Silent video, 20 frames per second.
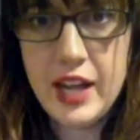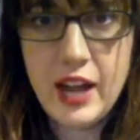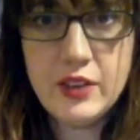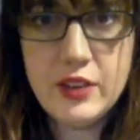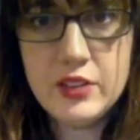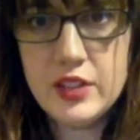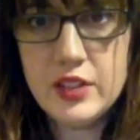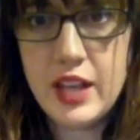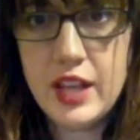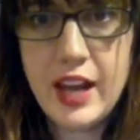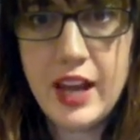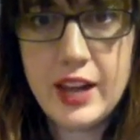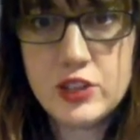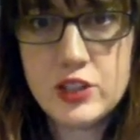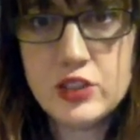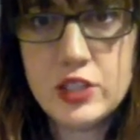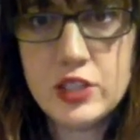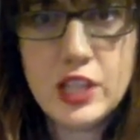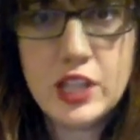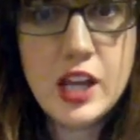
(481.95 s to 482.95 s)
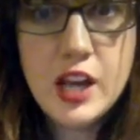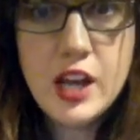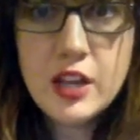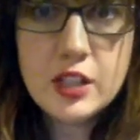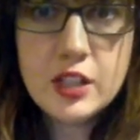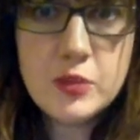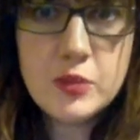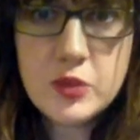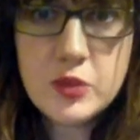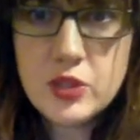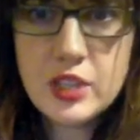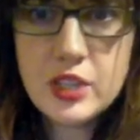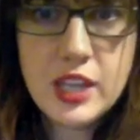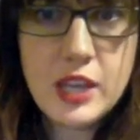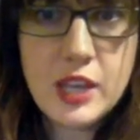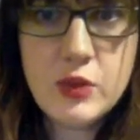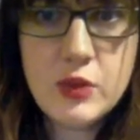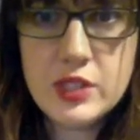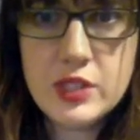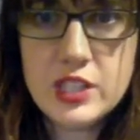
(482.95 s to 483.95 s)
How do they actually
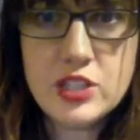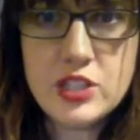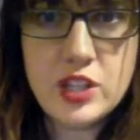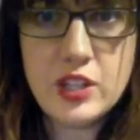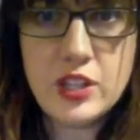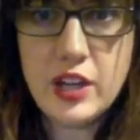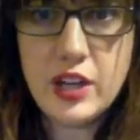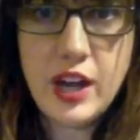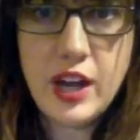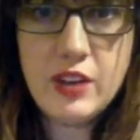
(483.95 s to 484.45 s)
communicate with each other?